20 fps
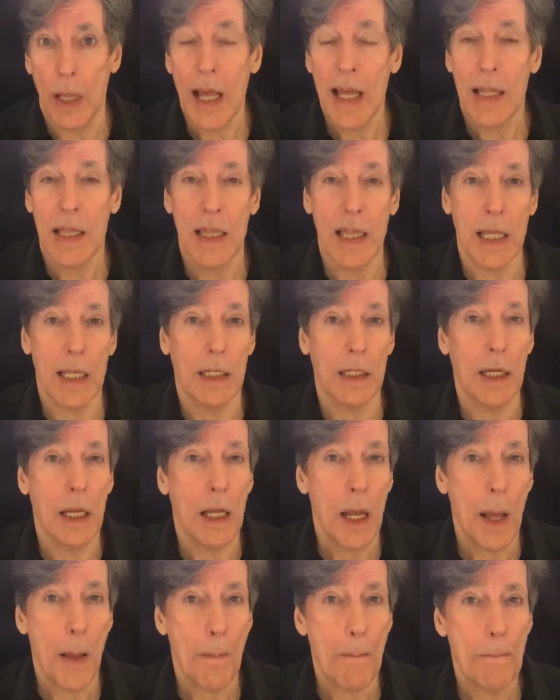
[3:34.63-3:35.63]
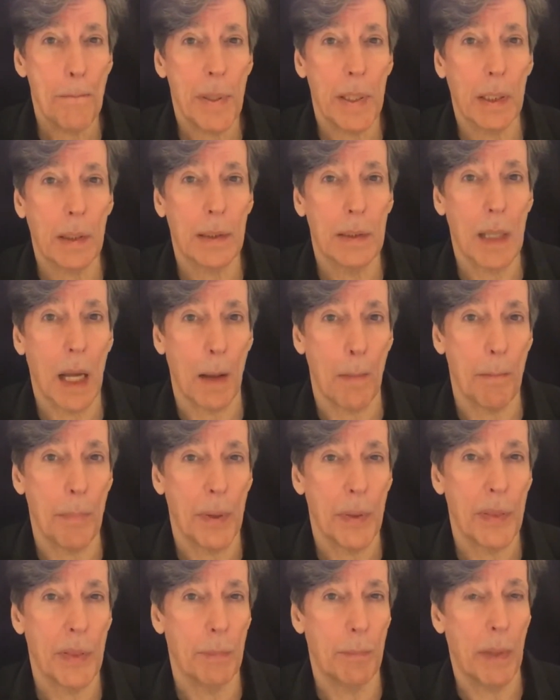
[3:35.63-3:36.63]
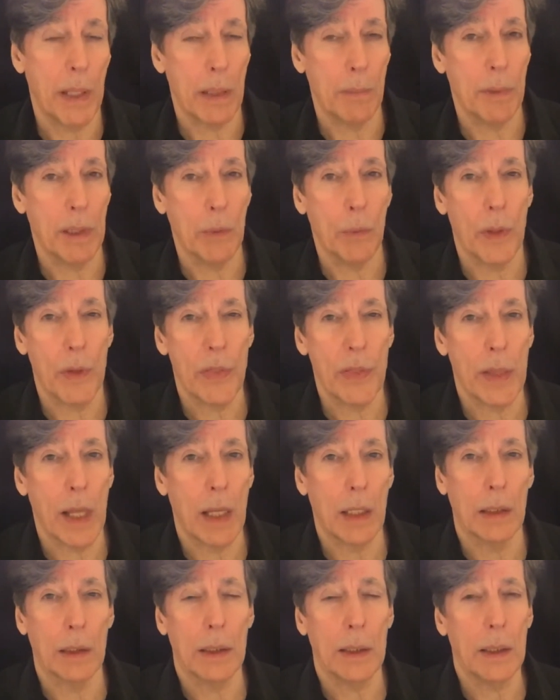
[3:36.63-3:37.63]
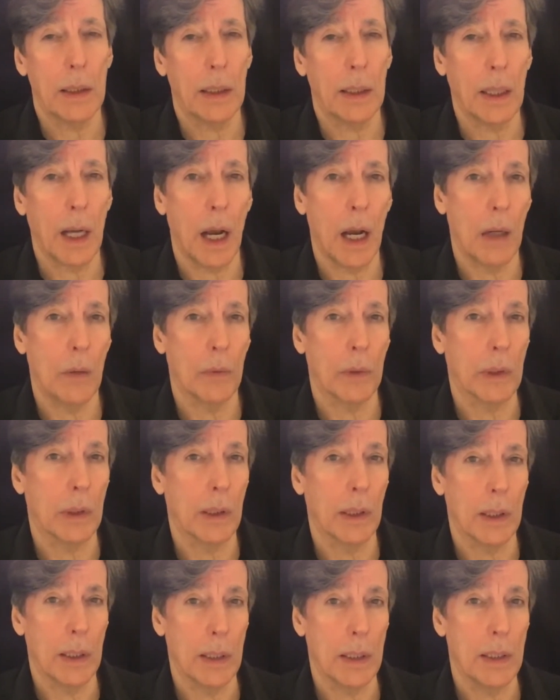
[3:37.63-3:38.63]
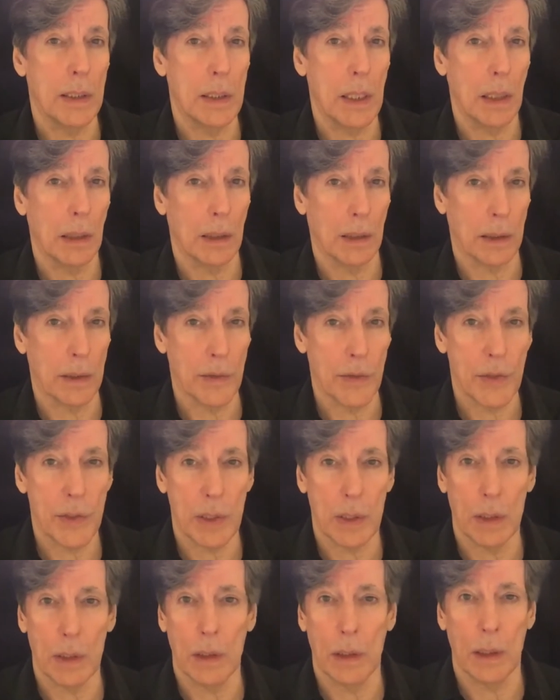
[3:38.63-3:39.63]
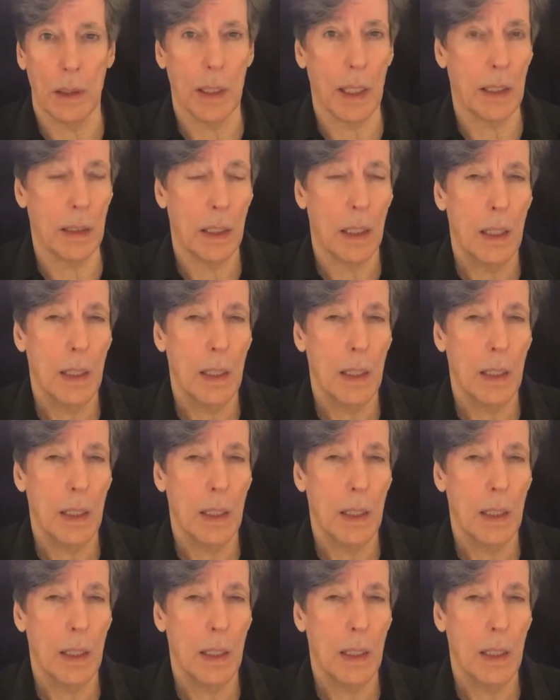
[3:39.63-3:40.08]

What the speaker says: then picked up the baby with that cowardly delicacy, that